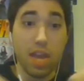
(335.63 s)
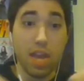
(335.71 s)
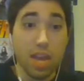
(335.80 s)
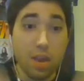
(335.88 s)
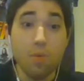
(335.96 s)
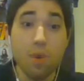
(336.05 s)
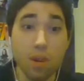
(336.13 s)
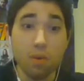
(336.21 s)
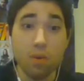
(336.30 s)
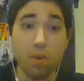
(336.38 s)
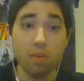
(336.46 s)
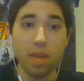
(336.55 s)
He can
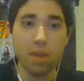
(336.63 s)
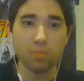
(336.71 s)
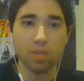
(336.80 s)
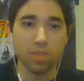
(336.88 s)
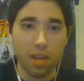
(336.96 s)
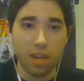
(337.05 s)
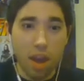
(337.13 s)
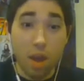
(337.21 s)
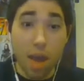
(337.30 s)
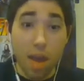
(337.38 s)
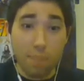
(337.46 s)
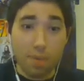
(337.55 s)
regrow limbs. There's that
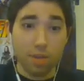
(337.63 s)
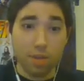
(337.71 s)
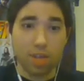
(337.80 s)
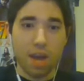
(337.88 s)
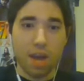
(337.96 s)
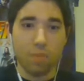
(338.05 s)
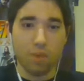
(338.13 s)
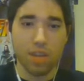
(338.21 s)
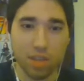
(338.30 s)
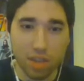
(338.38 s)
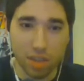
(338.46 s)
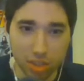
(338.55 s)
epic shot where
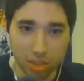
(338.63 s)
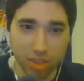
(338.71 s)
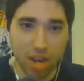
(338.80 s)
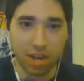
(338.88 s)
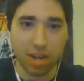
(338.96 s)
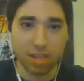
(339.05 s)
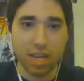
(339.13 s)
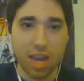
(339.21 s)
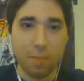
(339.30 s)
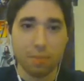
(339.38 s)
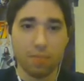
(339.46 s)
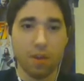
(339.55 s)
he like is standing on
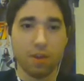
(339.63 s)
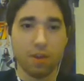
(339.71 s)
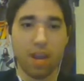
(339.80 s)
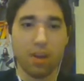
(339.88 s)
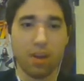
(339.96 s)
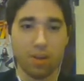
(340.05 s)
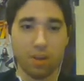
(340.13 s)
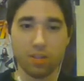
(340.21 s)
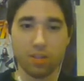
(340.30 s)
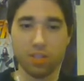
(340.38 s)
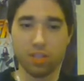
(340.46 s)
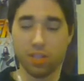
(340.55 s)
top of the volcano and
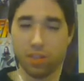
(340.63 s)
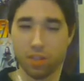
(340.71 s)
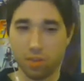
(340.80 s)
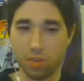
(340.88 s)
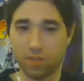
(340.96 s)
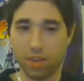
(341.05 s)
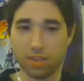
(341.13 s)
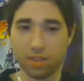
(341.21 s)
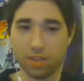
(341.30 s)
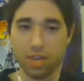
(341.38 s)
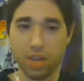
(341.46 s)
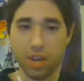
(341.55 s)
you see like the
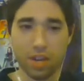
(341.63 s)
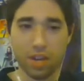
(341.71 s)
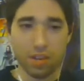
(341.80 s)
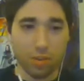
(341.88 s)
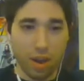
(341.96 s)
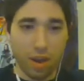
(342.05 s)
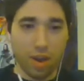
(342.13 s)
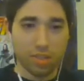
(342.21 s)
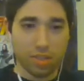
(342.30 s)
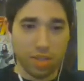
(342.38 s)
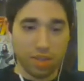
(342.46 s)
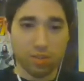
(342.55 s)
crucifix on the ground.
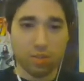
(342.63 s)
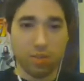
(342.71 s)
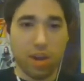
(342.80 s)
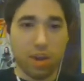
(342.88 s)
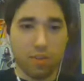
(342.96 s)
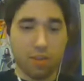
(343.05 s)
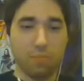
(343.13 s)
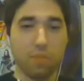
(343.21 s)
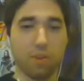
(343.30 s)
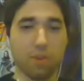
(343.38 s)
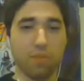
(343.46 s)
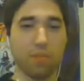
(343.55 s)
It's like straight out of like
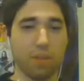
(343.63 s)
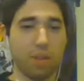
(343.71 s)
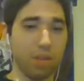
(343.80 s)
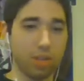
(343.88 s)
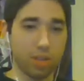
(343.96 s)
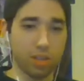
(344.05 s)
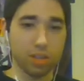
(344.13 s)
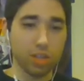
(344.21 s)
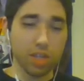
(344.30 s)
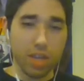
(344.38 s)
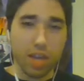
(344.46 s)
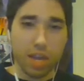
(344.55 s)
Book of
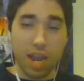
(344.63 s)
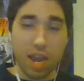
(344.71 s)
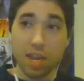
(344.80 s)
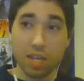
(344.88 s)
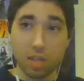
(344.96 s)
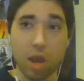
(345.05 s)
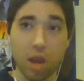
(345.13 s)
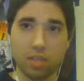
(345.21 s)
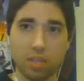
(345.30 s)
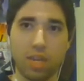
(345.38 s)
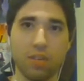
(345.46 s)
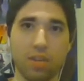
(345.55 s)
Revelations, and it's haunting.